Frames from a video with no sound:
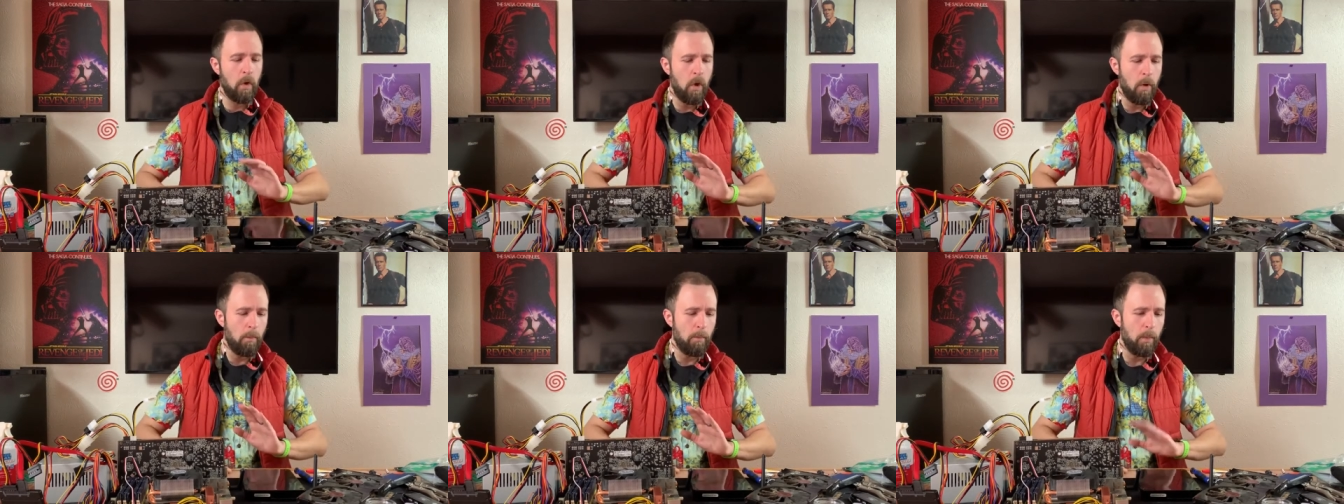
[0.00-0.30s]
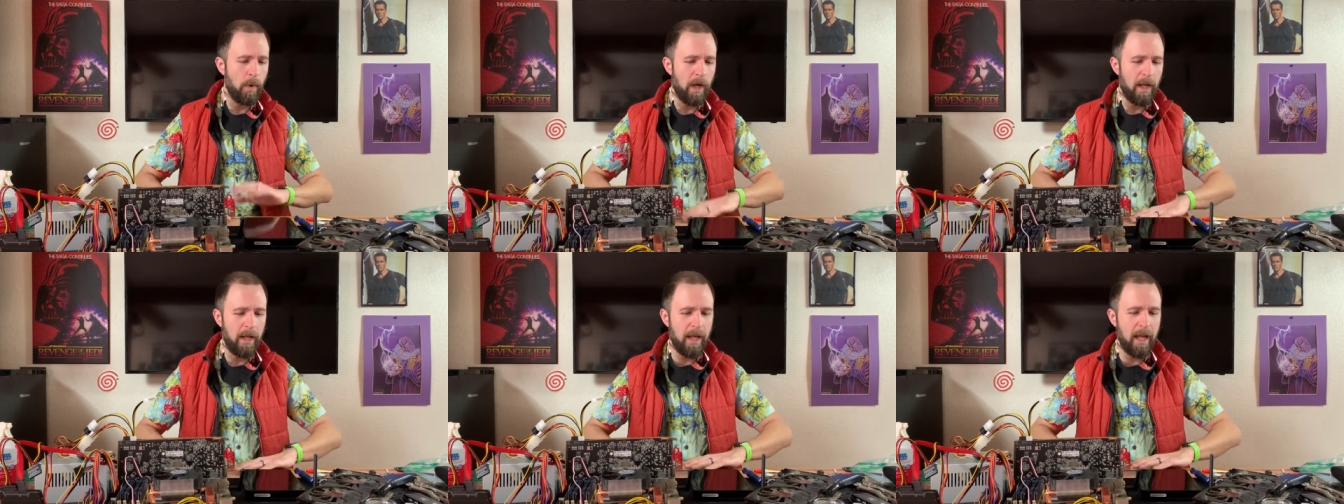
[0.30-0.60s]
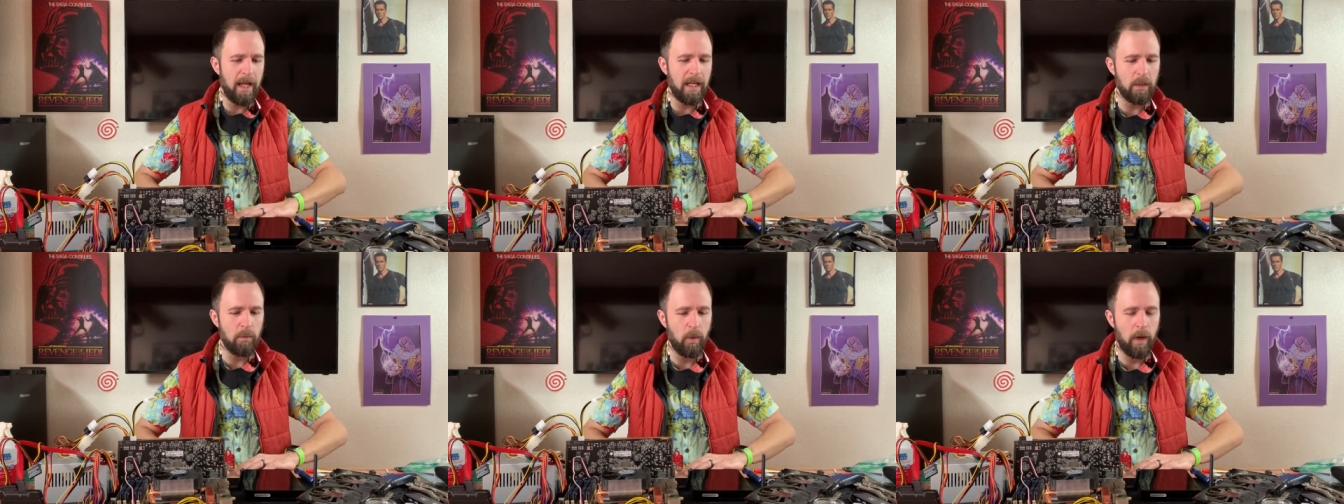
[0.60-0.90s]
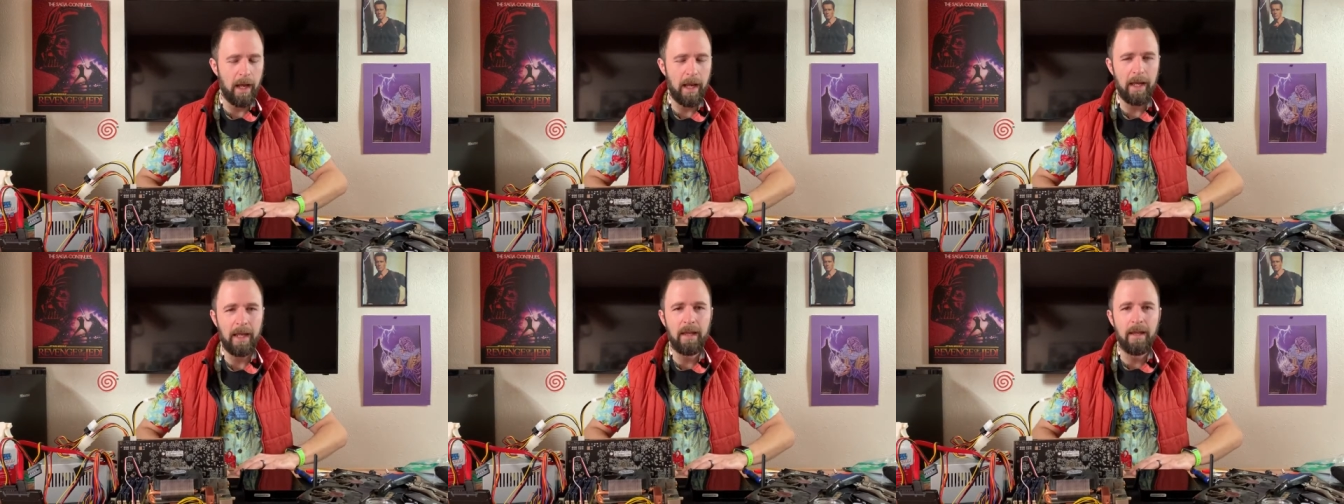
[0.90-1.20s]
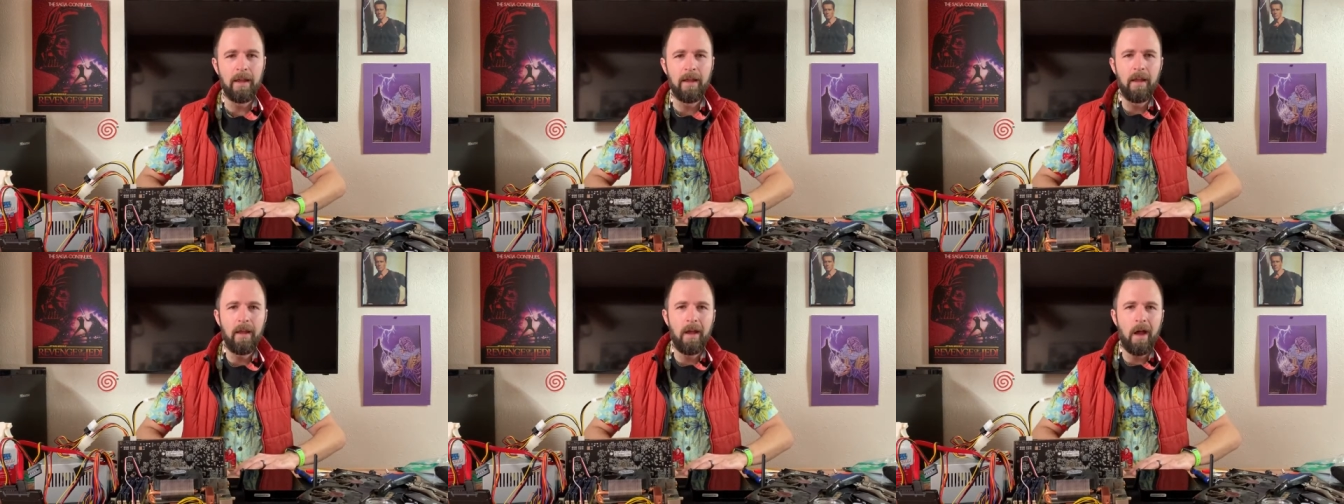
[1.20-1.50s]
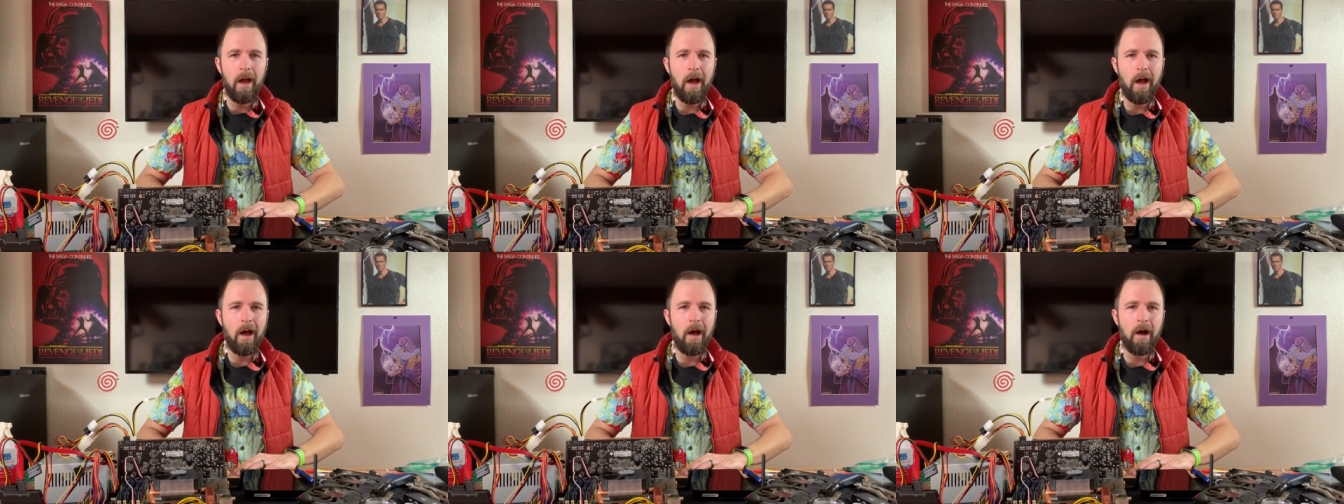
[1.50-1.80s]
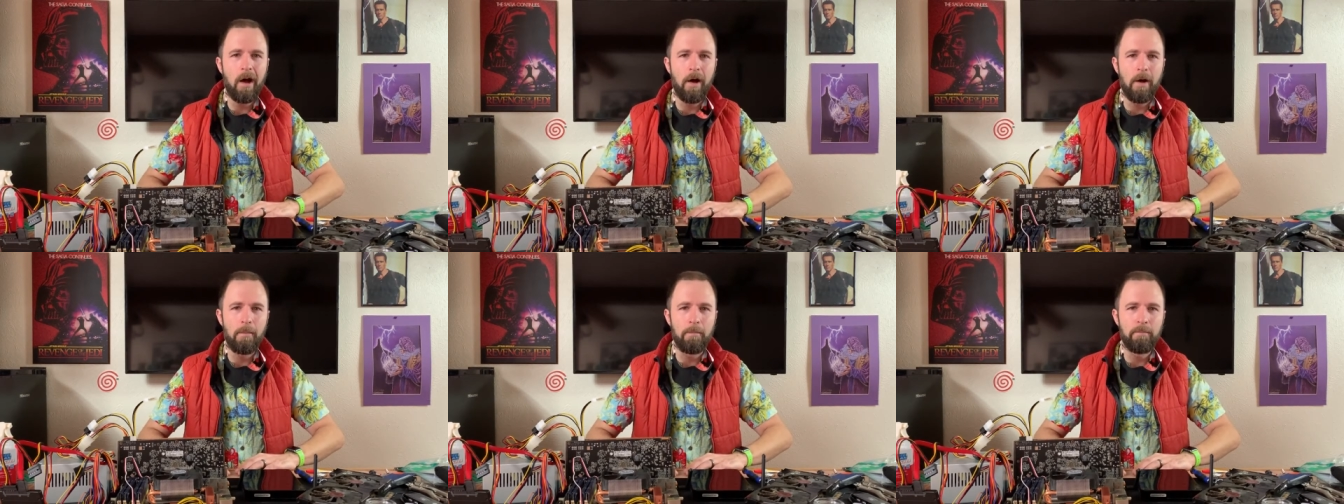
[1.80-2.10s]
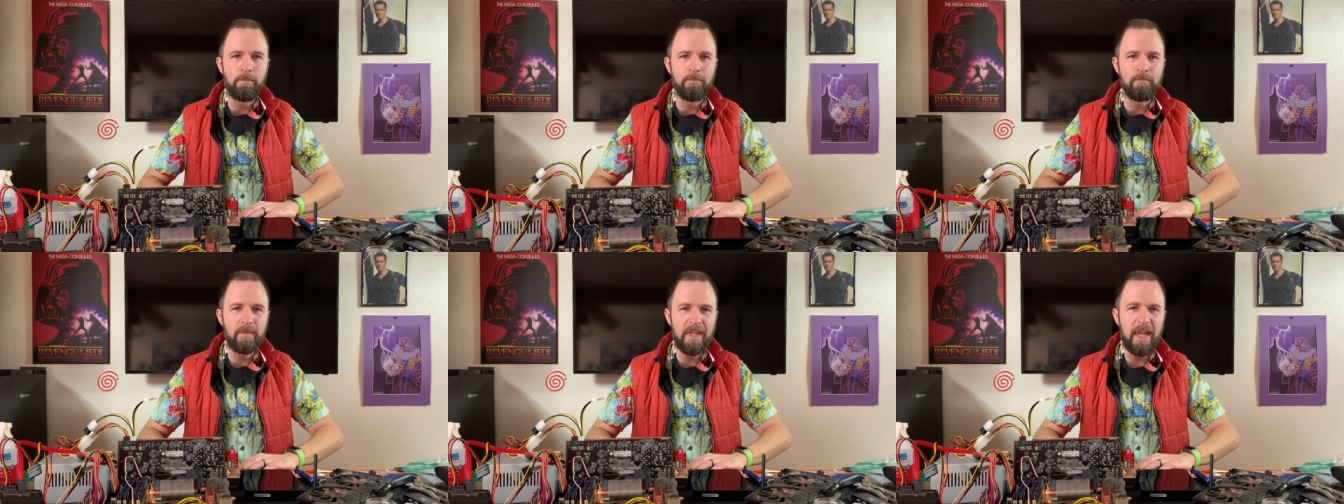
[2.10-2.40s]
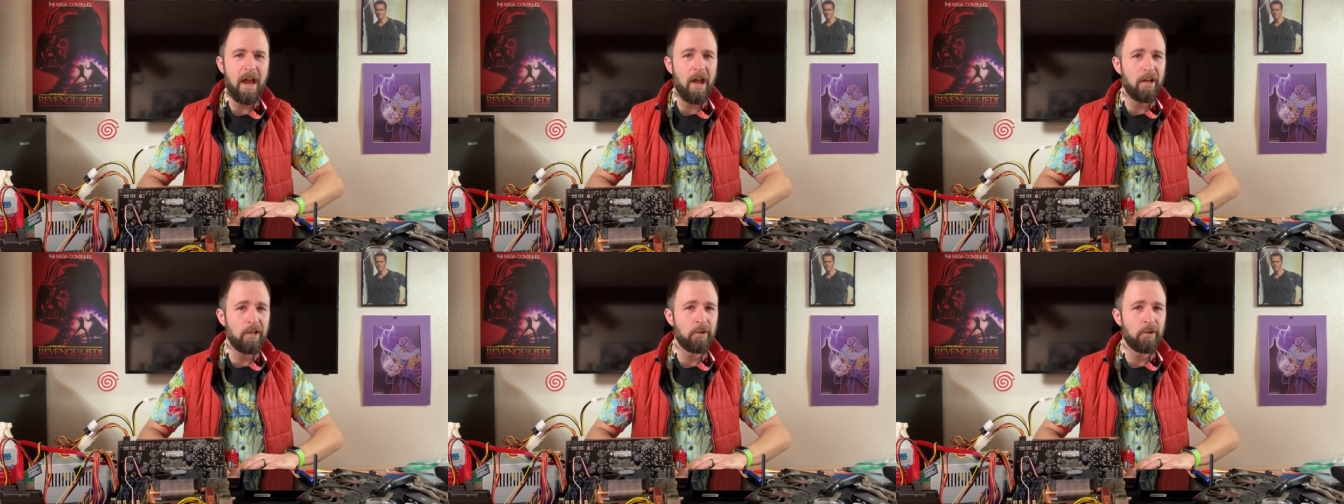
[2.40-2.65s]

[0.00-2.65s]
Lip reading: But anyway, yeah,